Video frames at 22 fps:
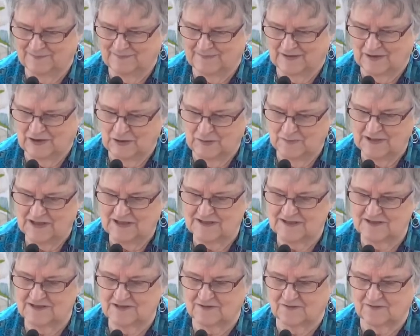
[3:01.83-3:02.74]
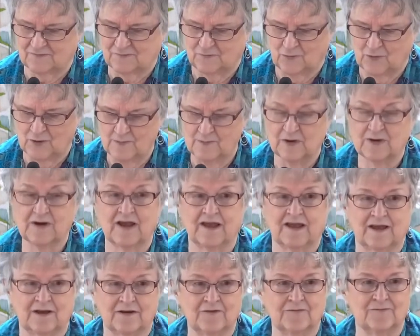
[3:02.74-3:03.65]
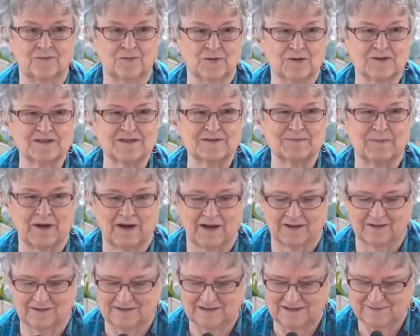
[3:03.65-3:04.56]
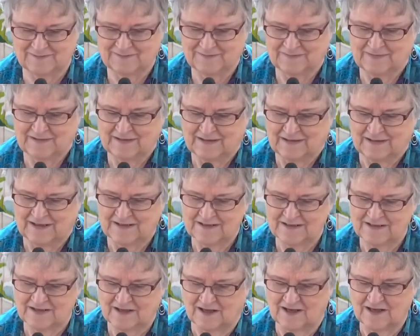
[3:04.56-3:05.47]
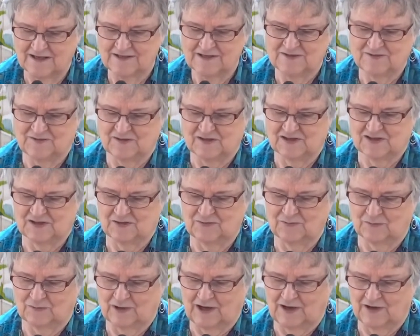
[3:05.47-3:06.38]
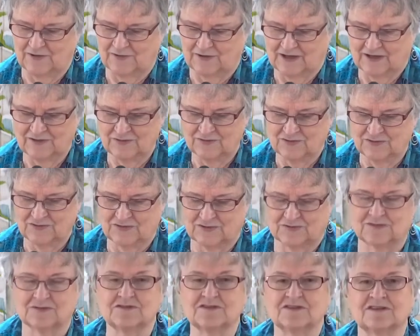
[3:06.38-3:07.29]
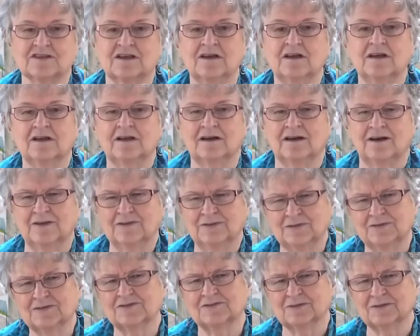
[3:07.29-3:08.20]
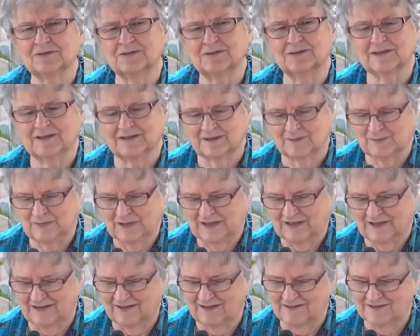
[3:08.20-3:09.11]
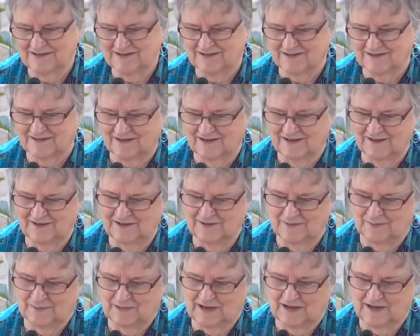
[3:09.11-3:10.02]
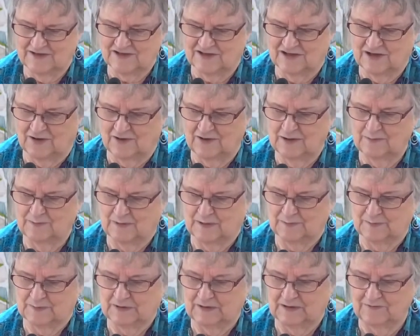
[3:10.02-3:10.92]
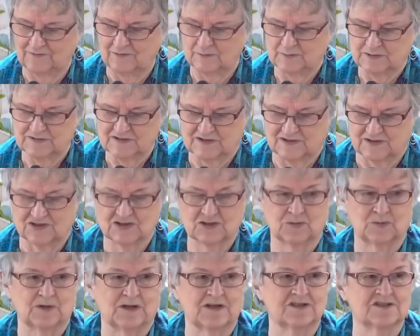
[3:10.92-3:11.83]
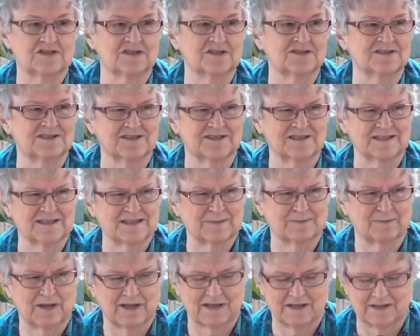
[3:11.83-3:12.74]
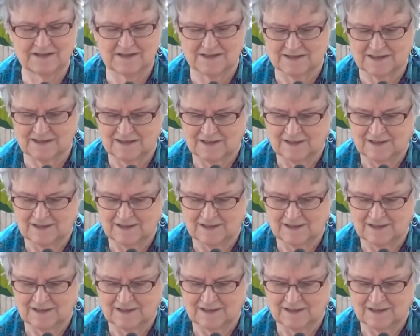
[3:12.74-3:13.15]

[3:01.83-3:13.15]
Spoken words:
humanist, former Air Force pilot, and science fiction writer, introduced unusual-looking beings and imaginary but believable situations in space,